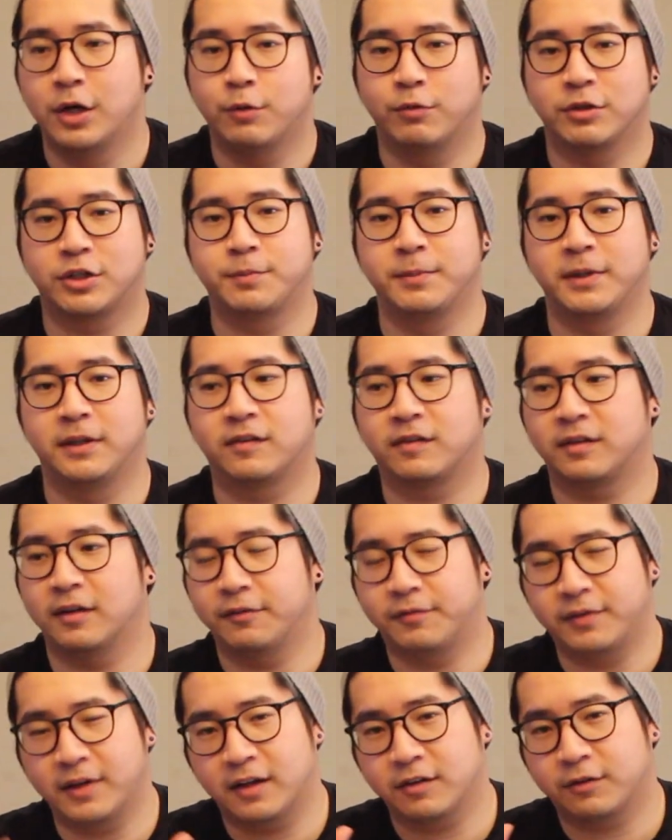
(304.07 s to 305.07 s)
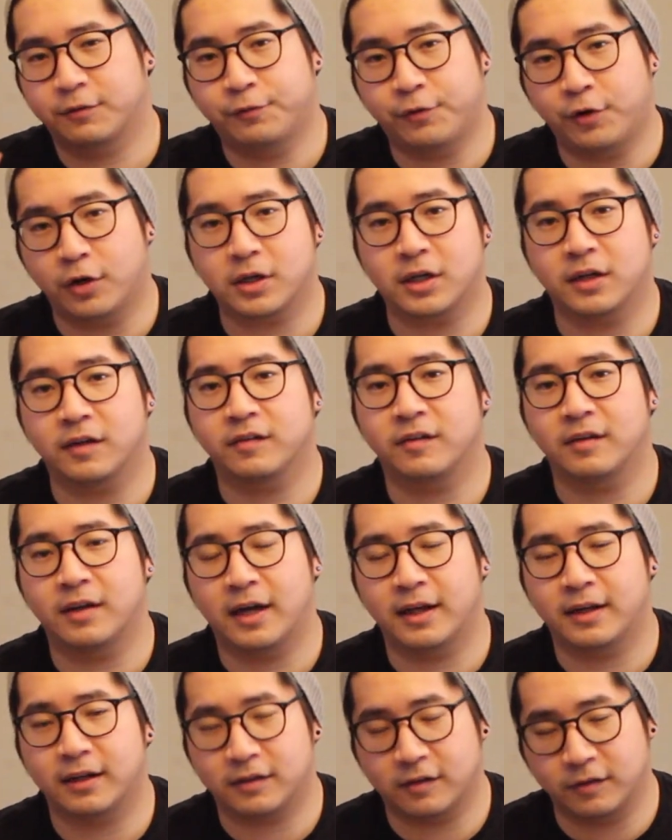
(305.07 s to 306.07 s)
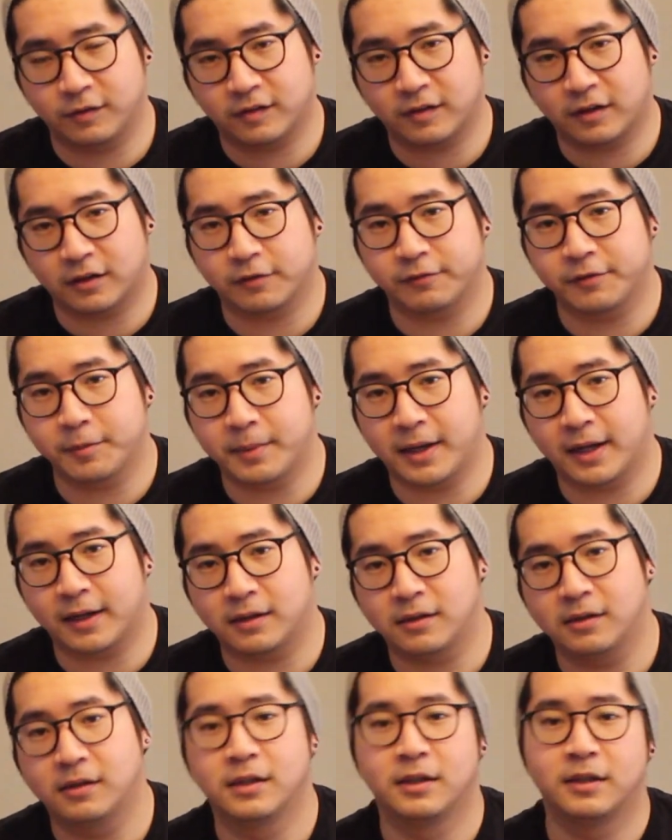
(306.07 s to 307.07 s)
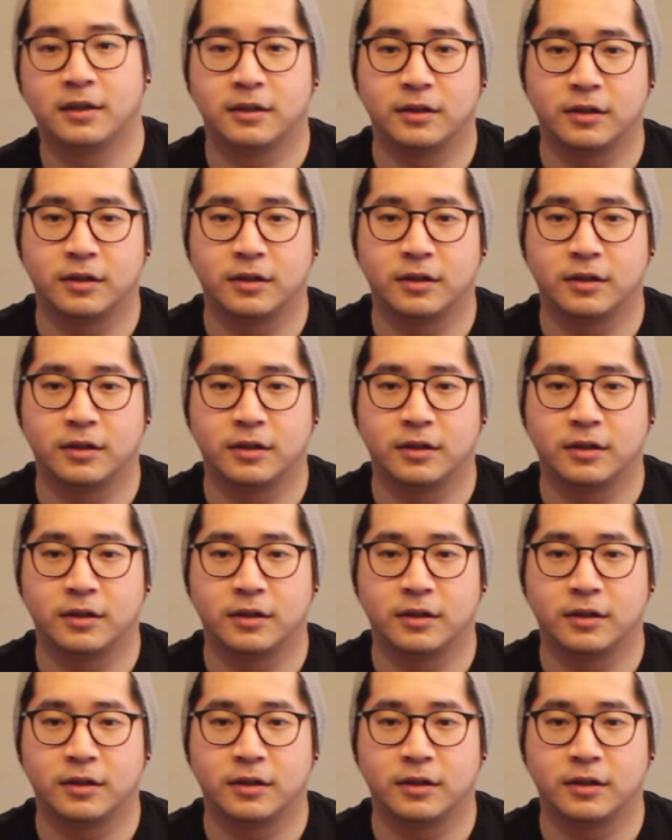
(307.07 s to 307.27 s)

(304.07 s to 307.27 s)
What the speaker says: Which means if he has 4 cards in hand at the start of the battle,